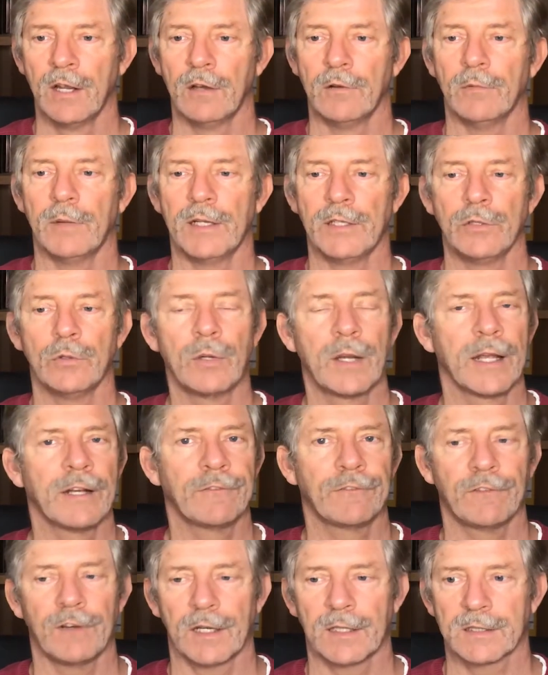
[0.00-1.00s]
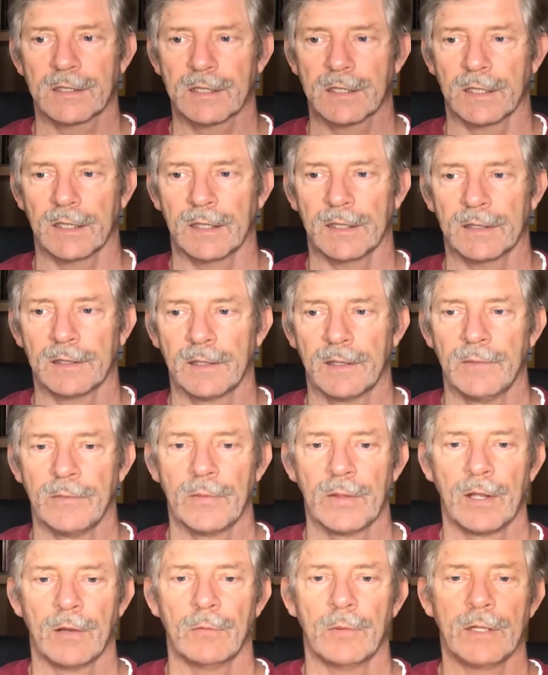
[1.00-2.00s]
when you get flustered,
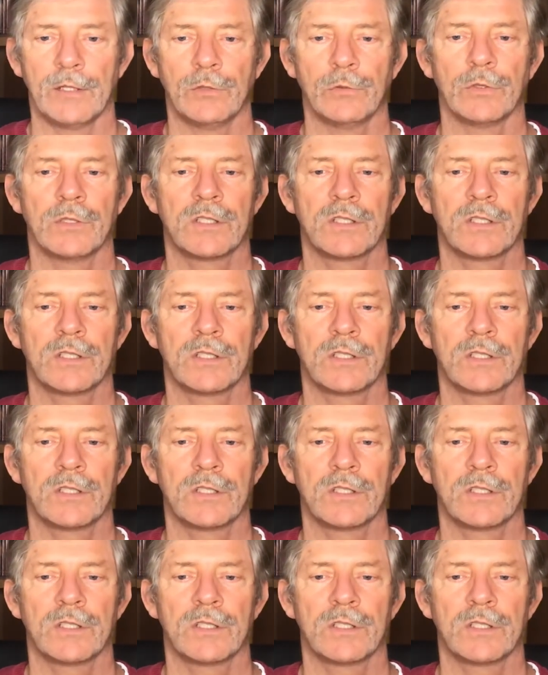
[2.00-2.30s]
when you